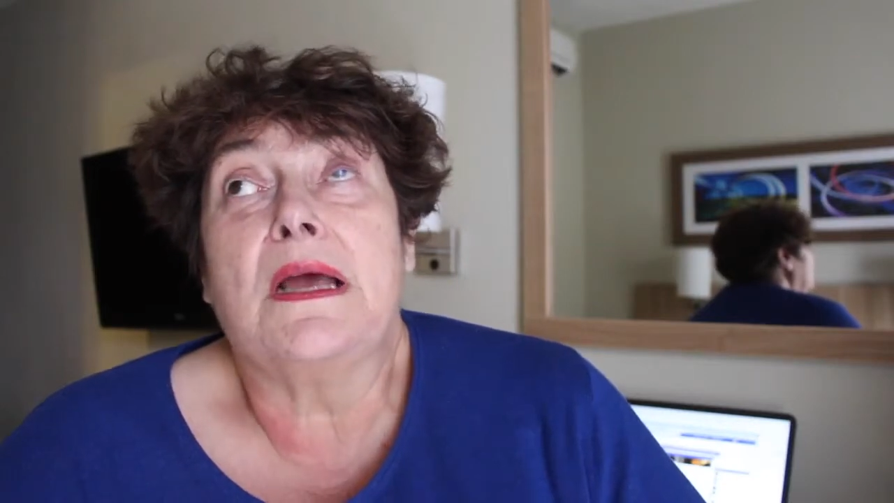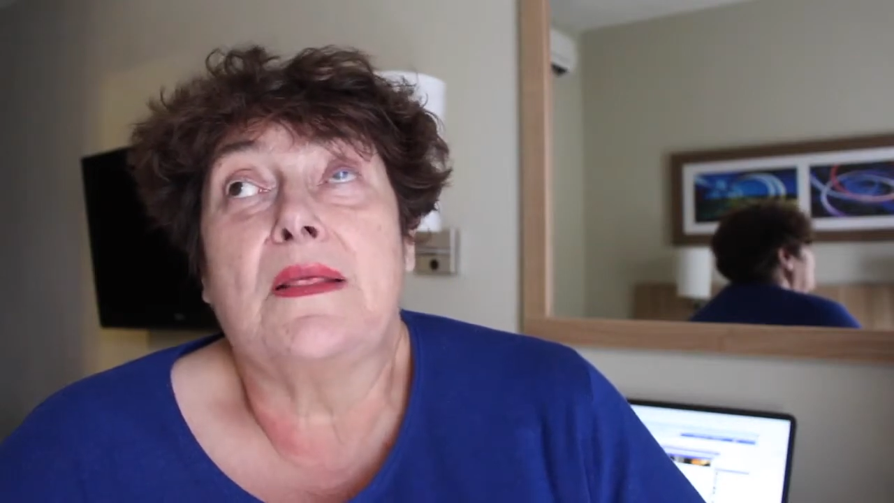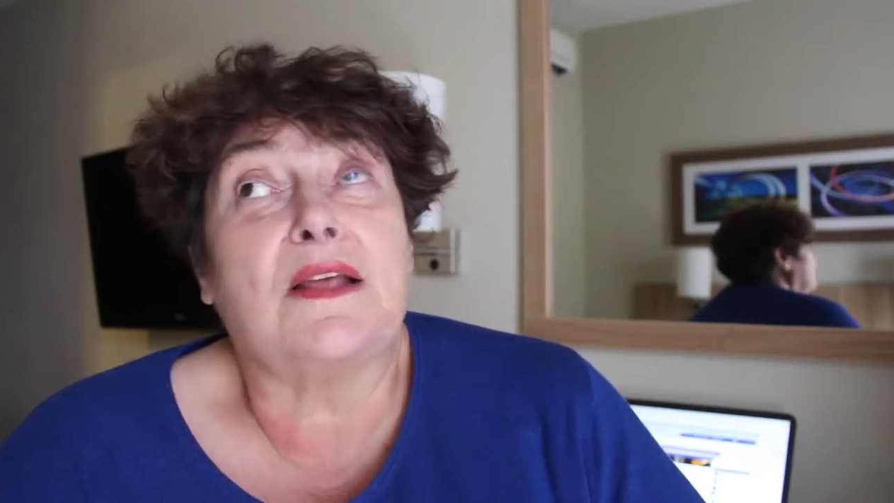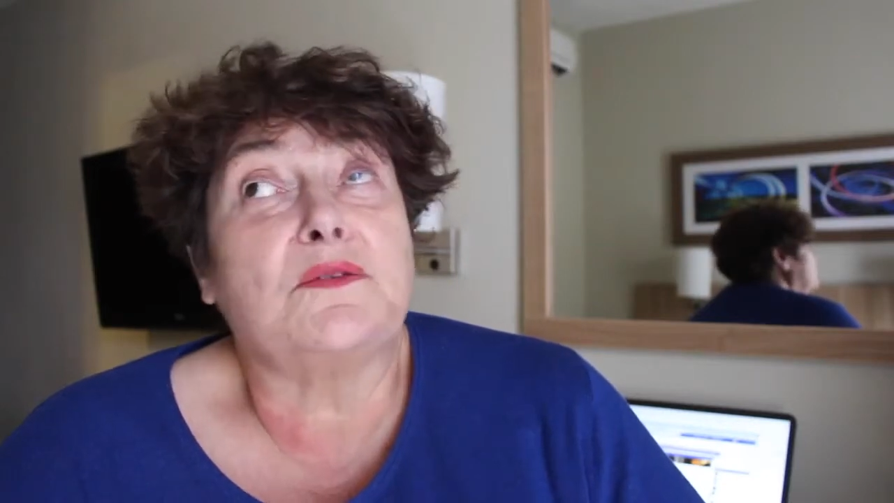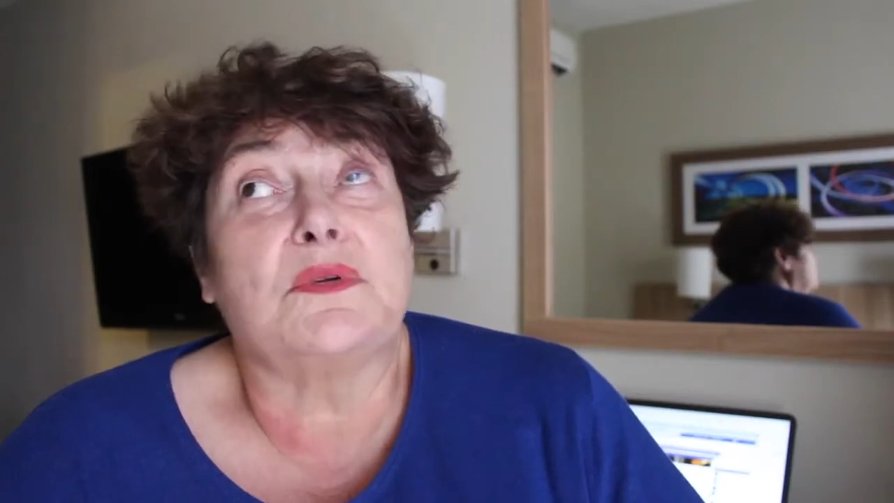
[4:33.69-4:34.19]

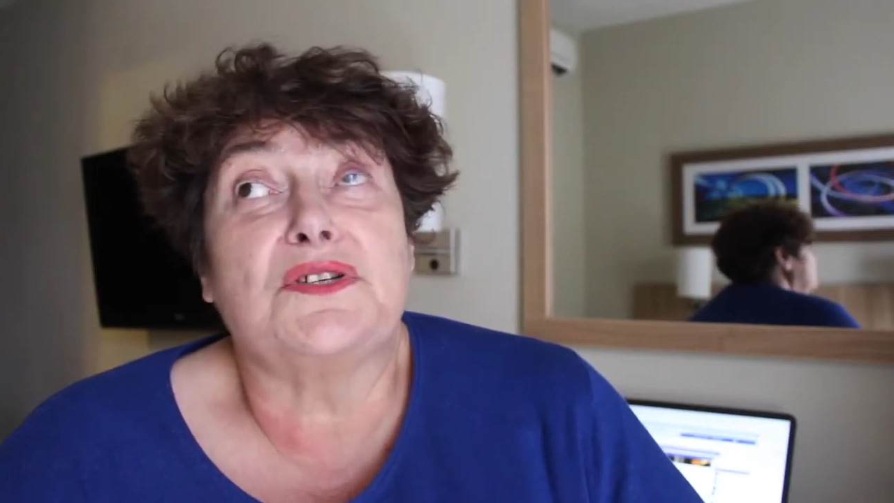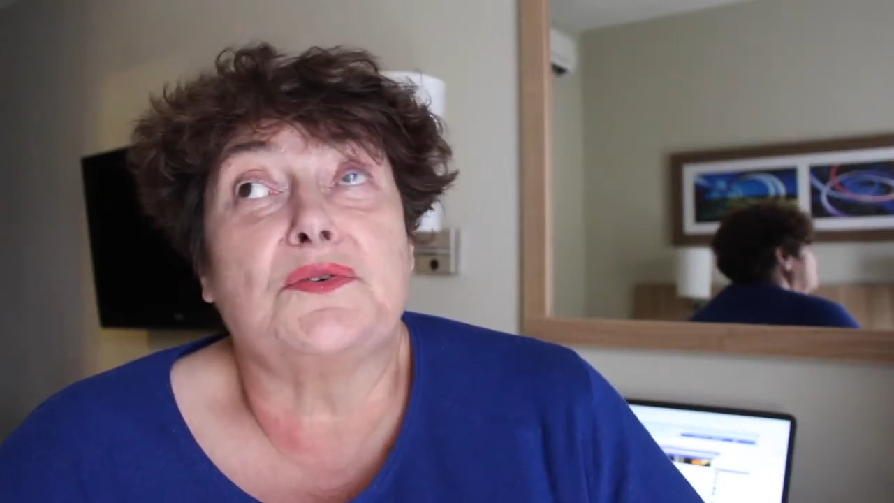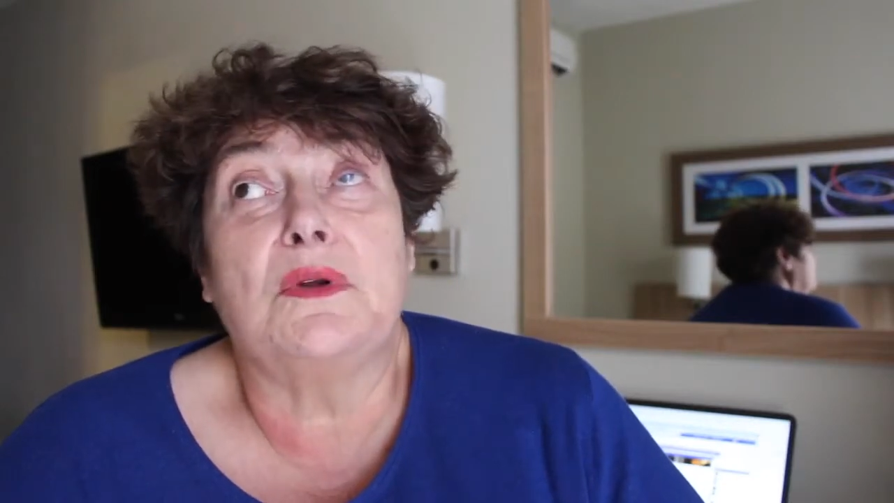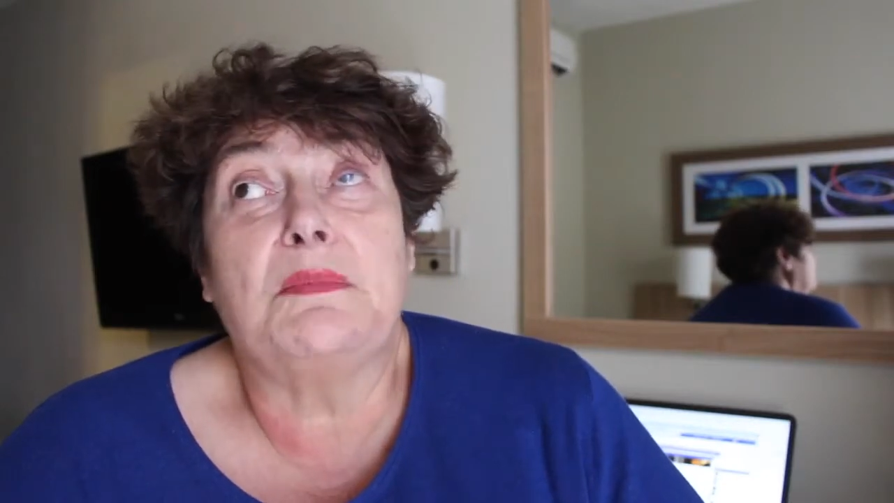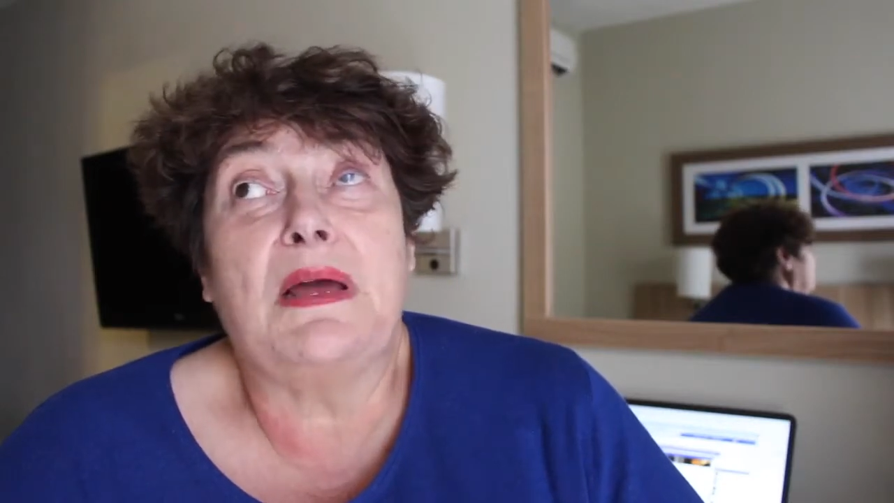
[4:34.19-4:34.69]
and that's what it's
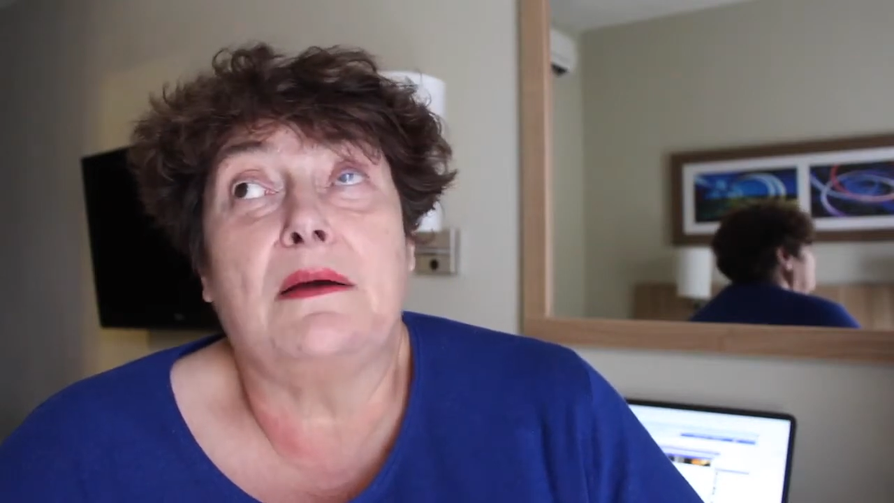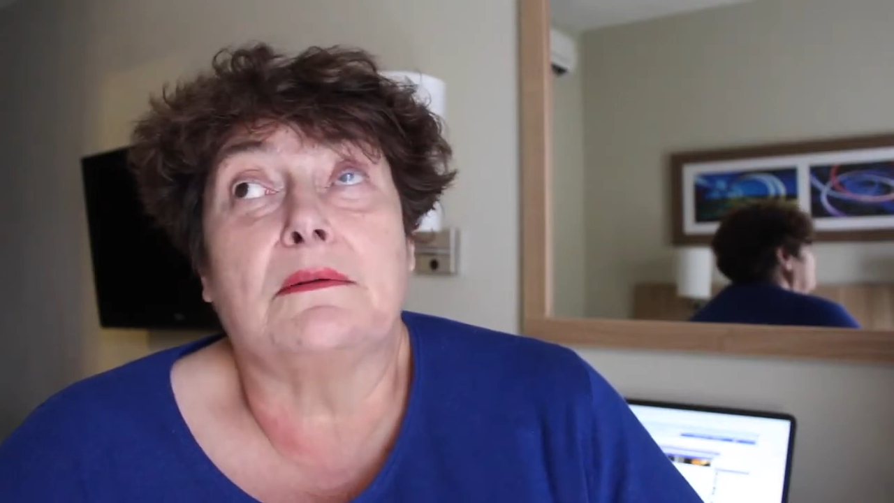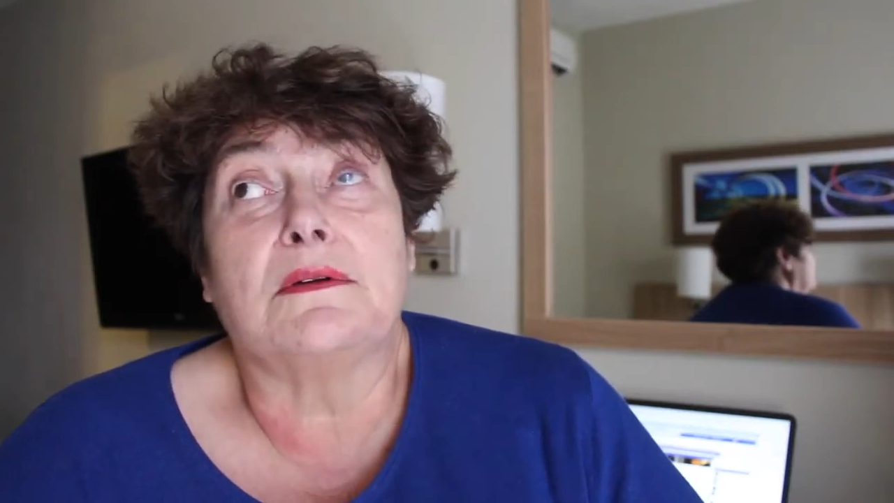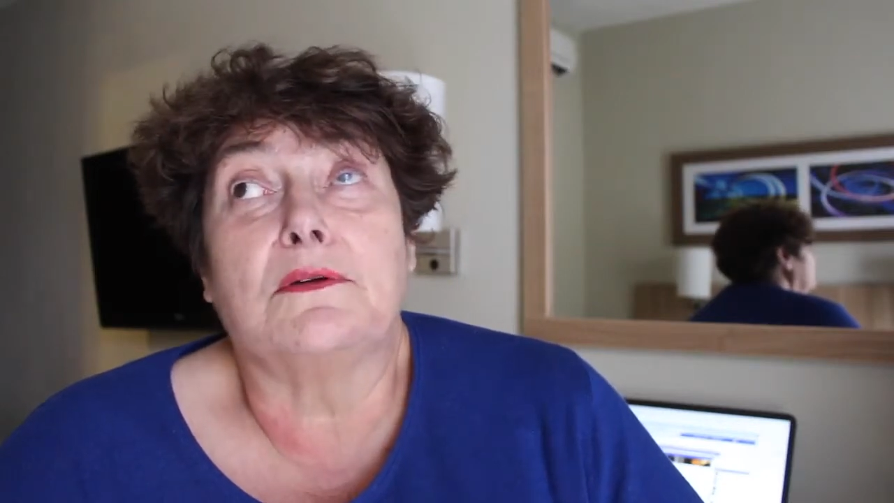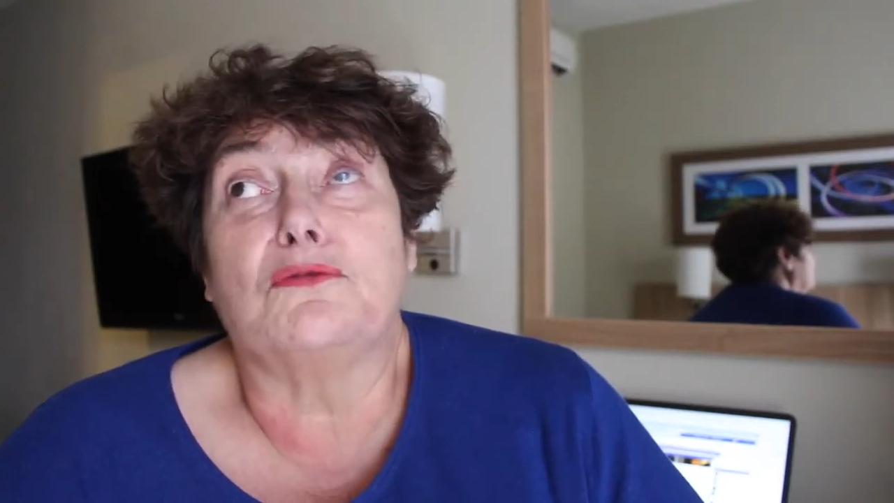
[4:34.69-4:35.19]
all
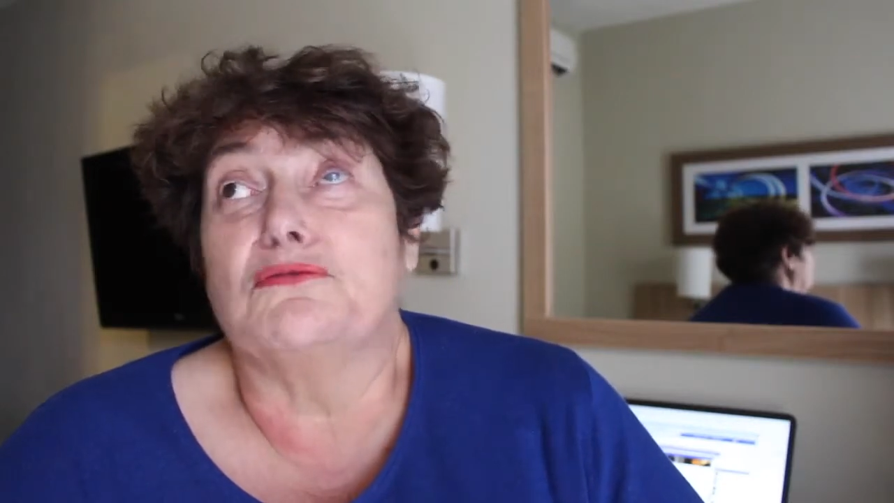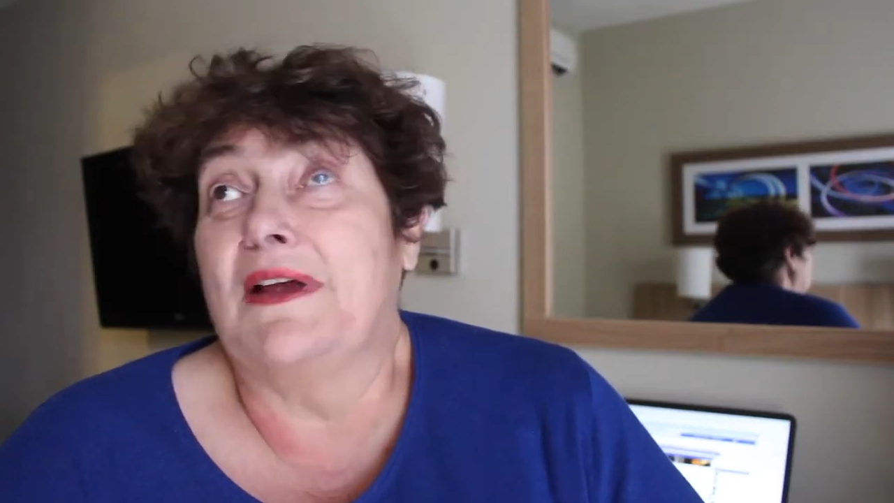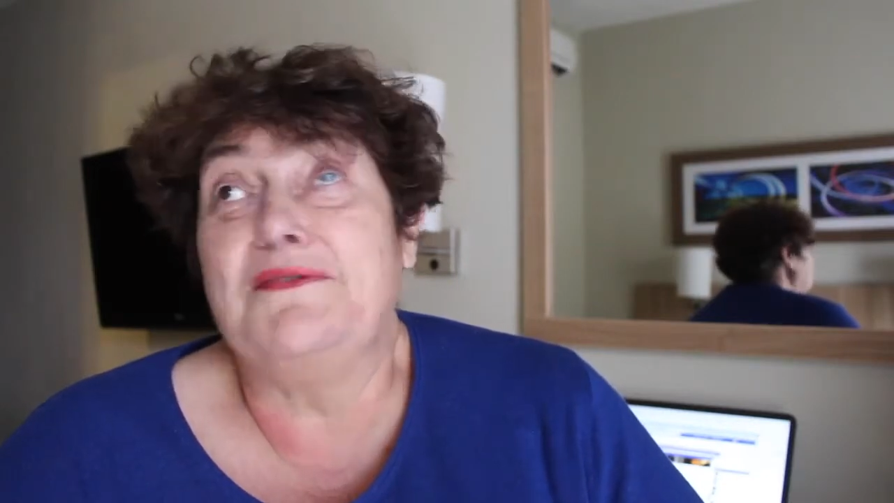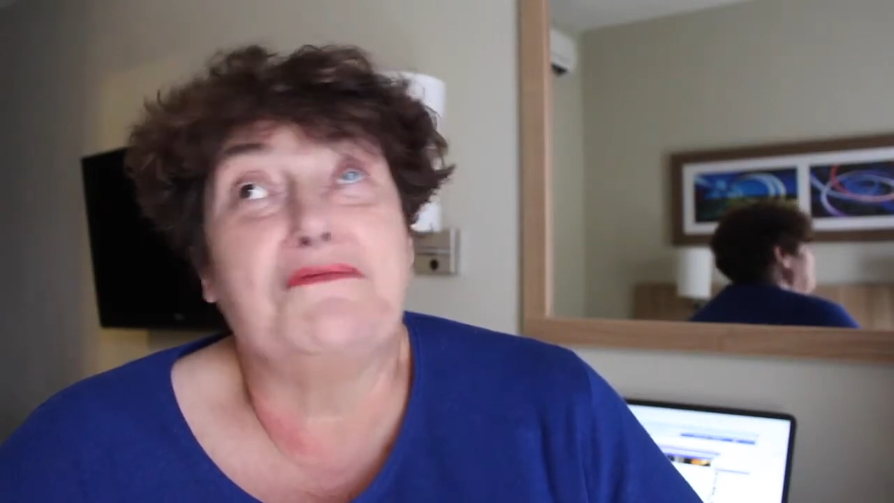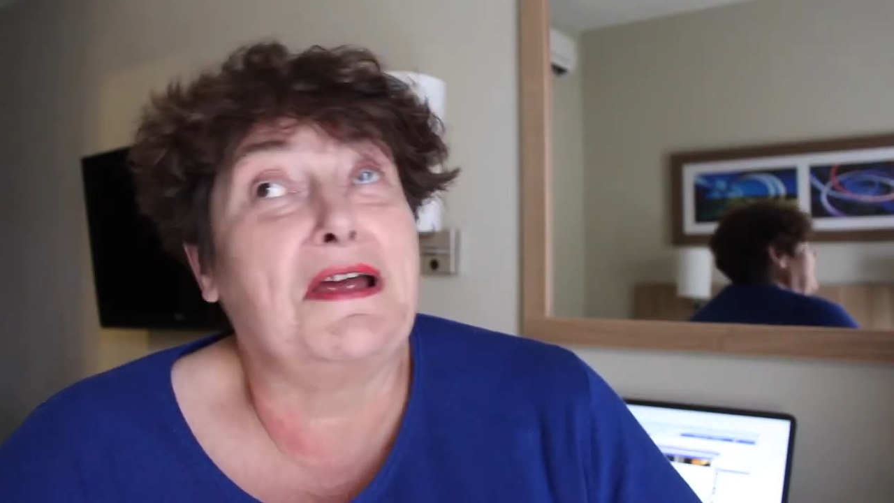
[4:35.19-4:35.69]
about.
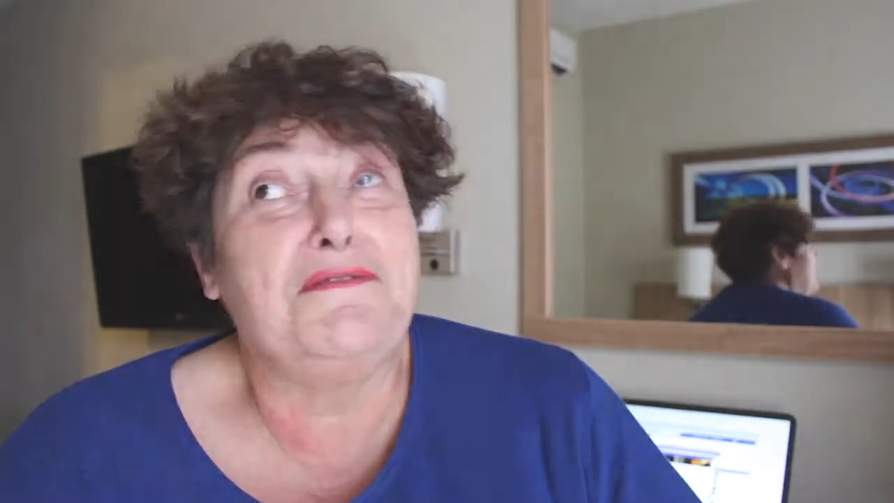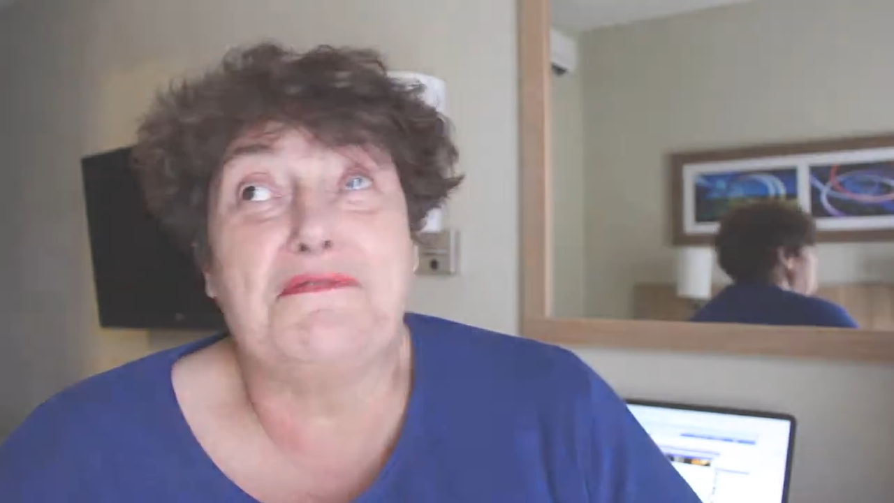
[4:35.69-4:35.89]
Rain, rain,